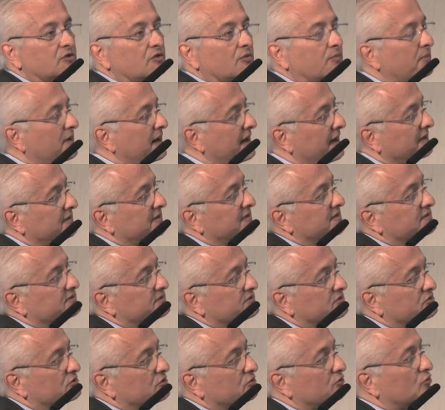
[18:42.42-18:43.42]
to practice,
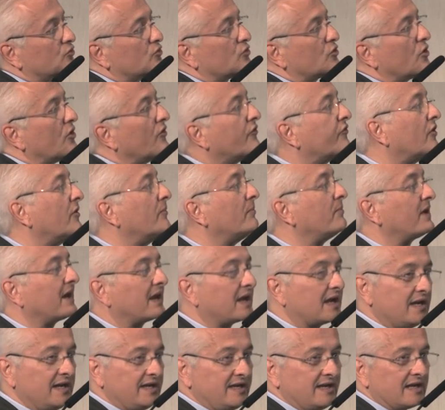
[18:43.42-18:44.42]
so to go from
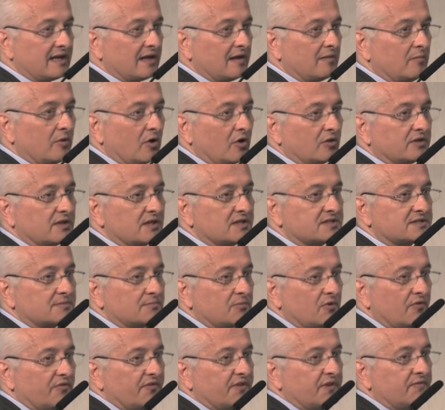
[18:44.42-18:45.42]
preclinical models,
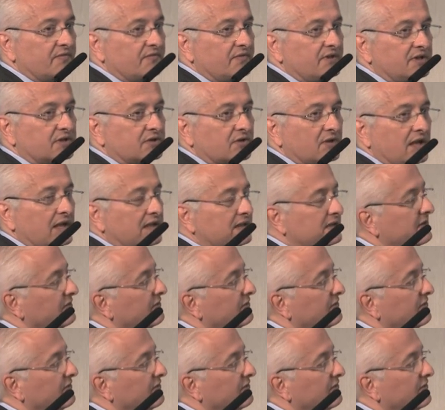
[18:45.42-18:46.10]
both in vitro and